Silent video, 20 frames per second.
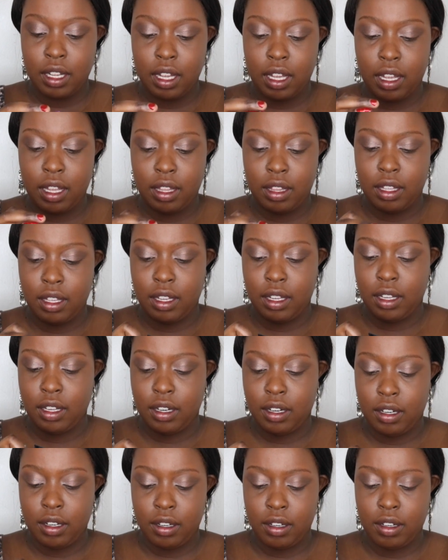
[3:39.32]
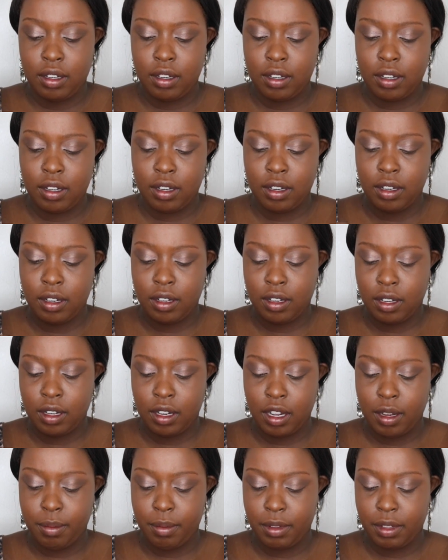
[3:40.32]
And then
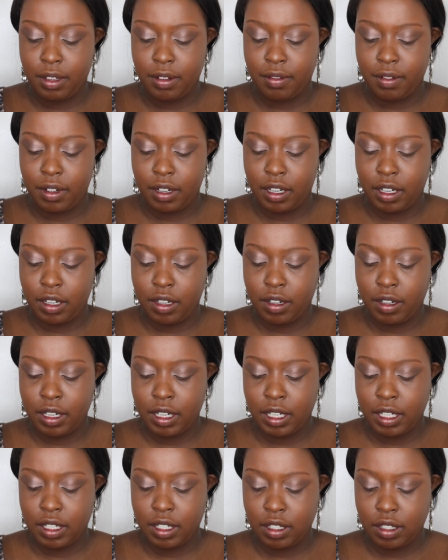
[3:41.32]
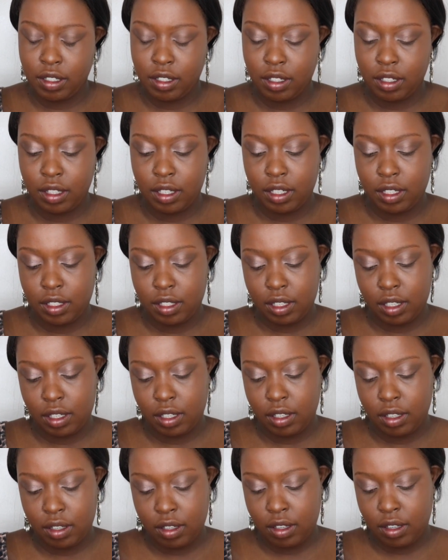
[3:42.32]
I believe under it is like
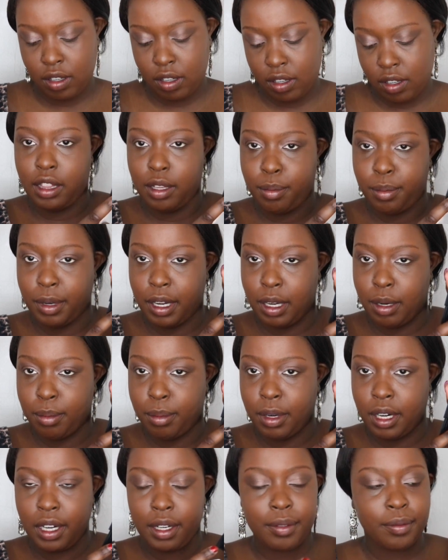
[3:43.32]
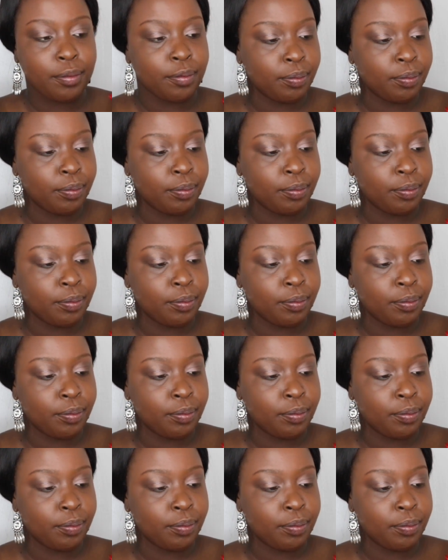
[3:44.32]
in the bottom part,